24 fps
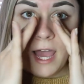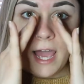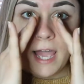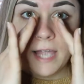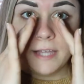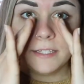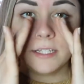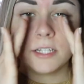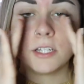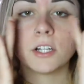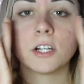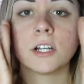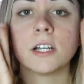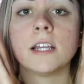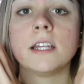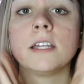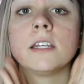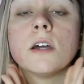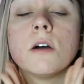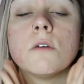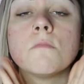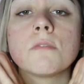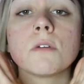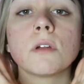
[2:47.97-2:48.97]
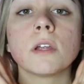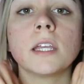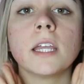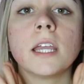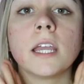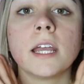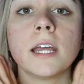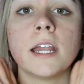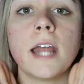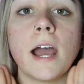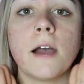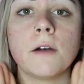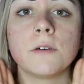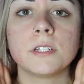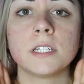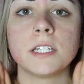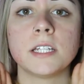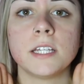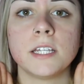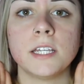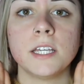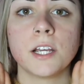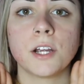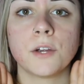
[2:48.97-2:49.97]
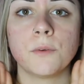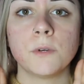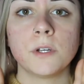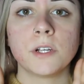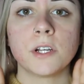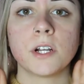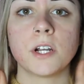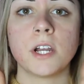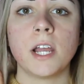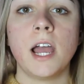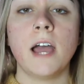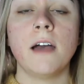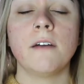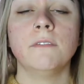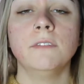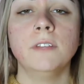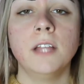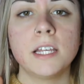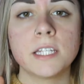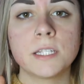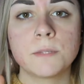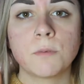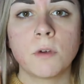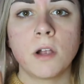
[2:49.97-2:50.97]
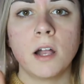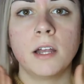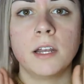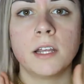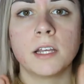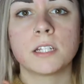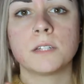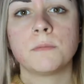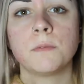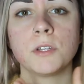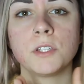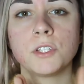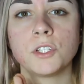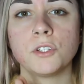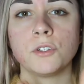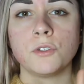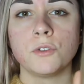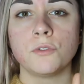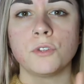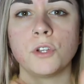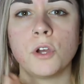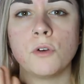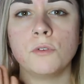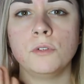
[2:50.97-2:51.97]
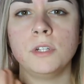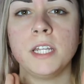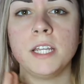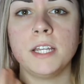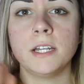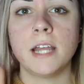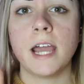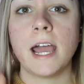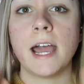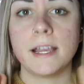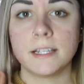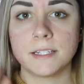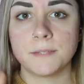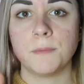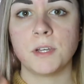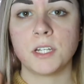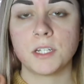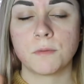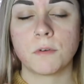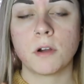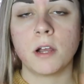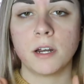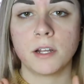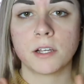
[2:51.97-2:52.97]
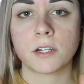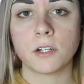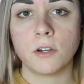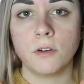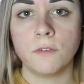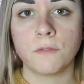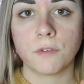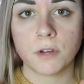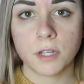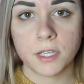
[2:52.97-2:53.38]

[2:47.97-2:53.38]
And then you're going to end up bringing it out to here where you're going to have less product, but you don't need as much product over